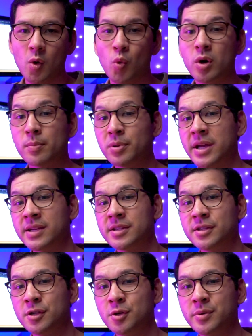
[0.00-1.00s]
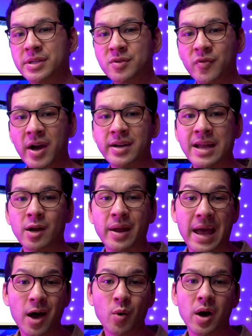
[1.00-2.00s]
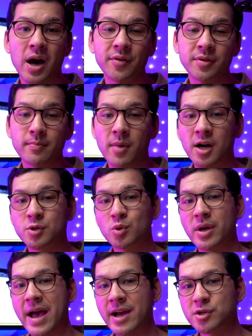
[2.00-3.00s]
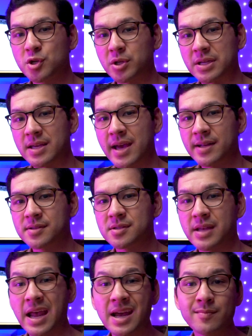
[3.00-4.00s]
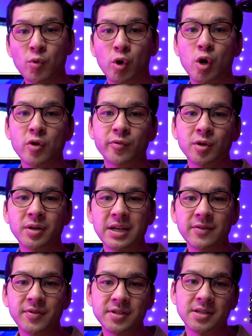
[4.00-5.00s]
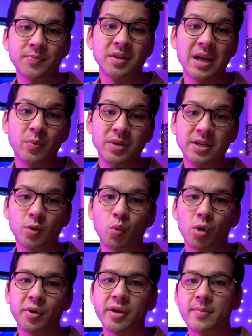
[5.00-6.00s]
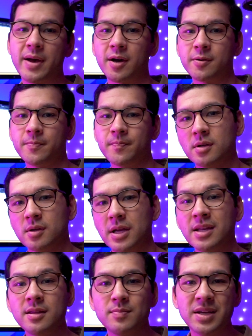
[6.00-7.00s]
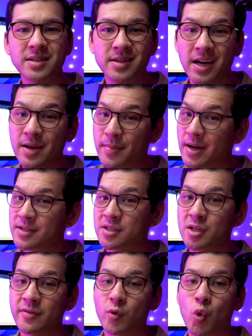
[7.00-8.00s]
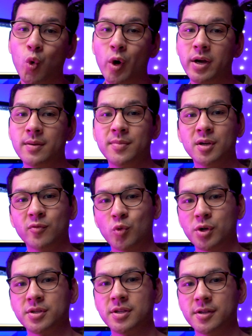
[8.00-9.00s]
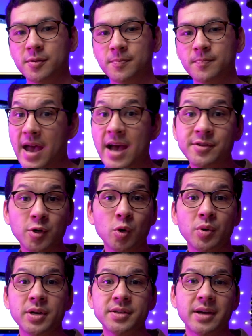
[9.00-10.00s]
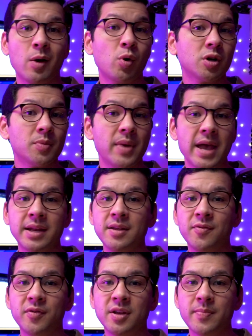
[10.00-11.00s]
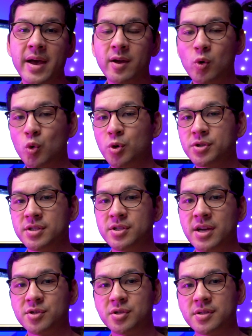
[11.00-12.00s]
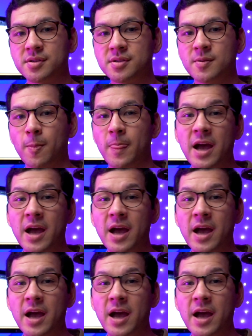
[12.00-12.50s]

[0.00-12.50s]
What I'm planning to do is find out how hot the module actually gets, and moreover, if it's something that we need to worry about. In the meantime, I still have quite a bit of work to do. As always, I welcome any feedback or suggestions.